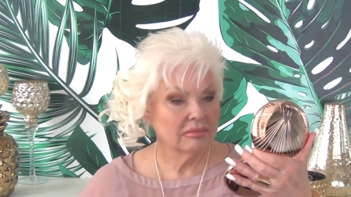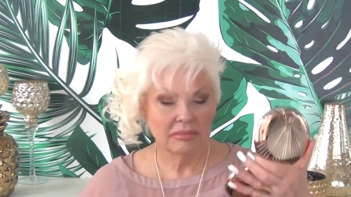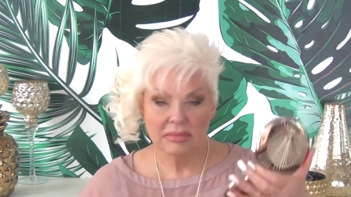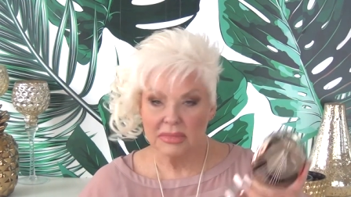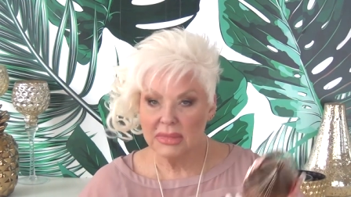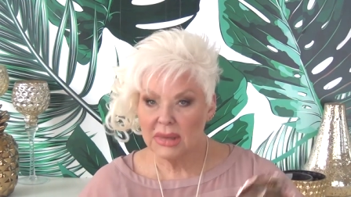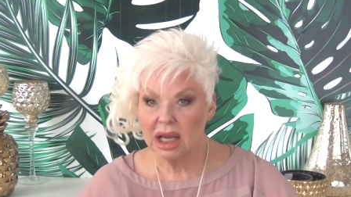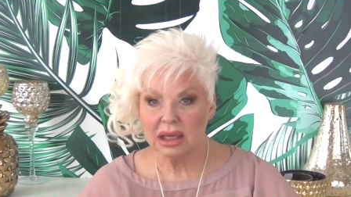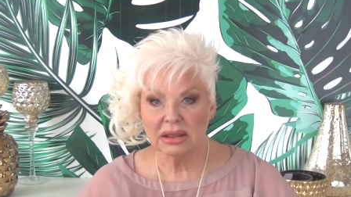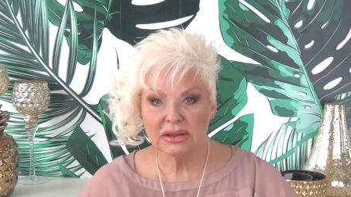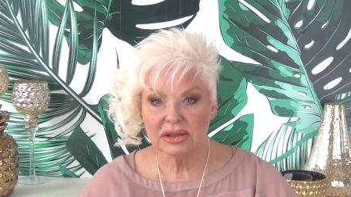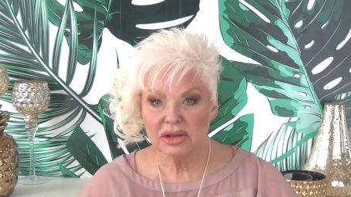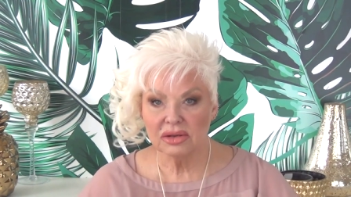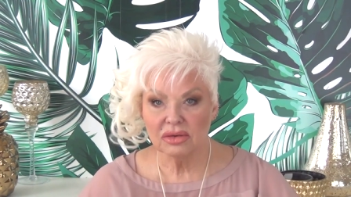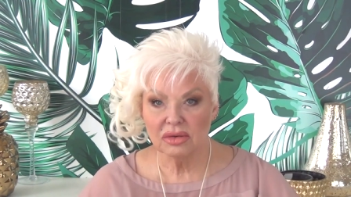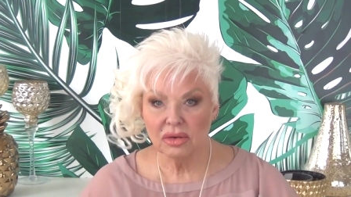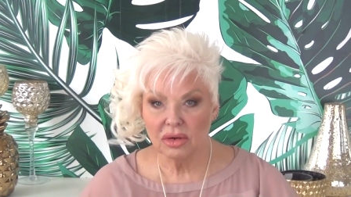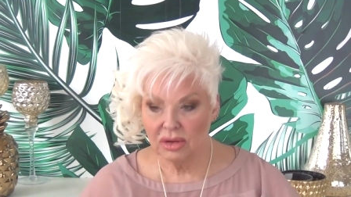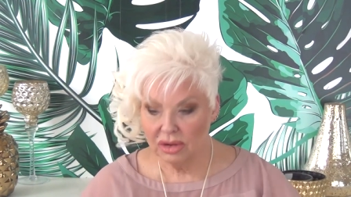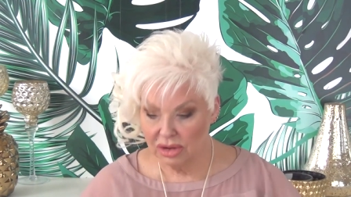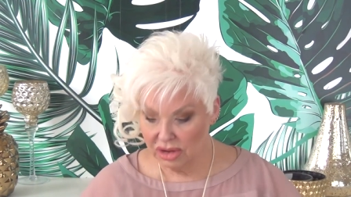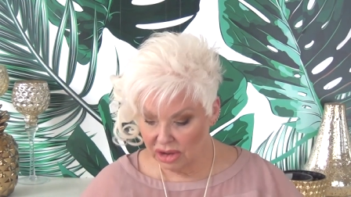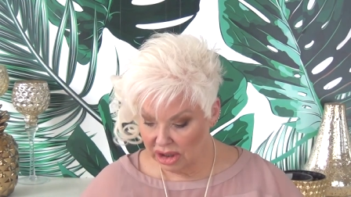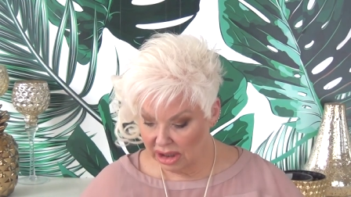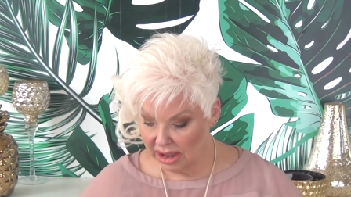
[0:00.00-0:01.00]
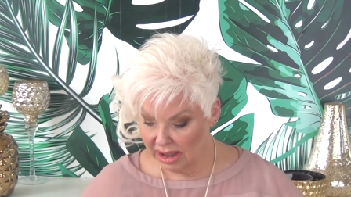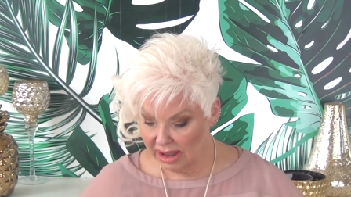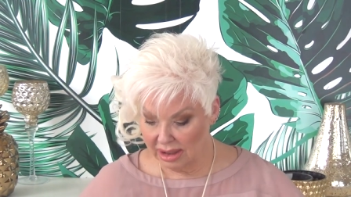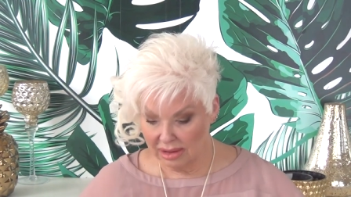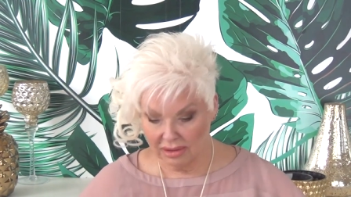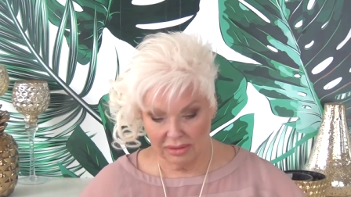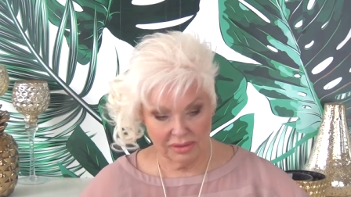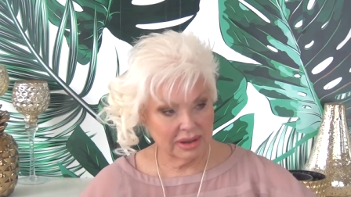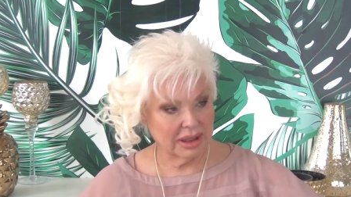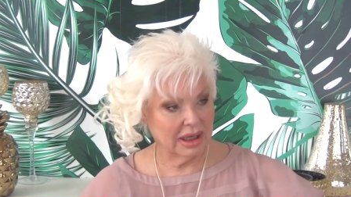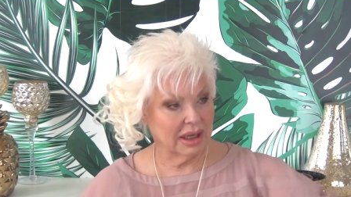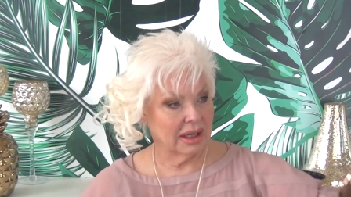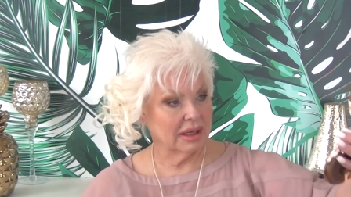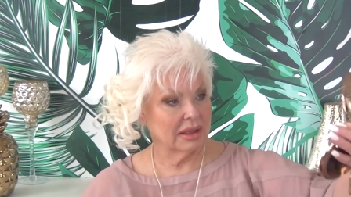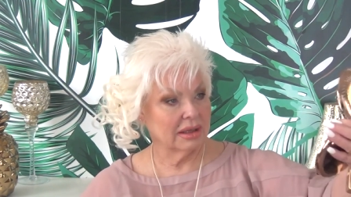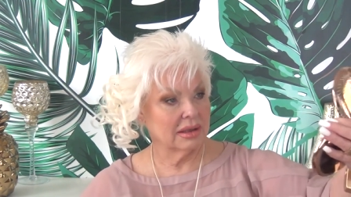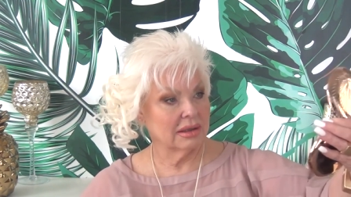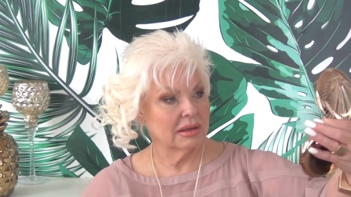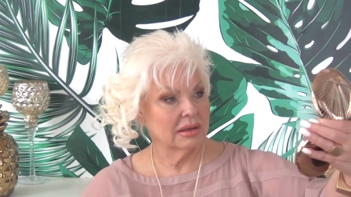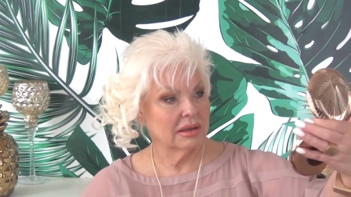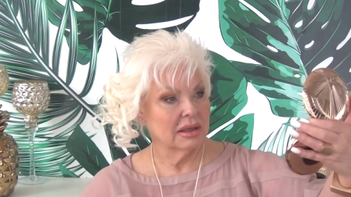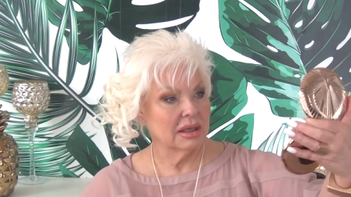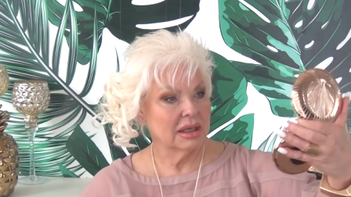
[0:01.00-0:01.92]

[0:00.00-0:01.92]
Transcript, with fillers: Not too orangey, I don't think.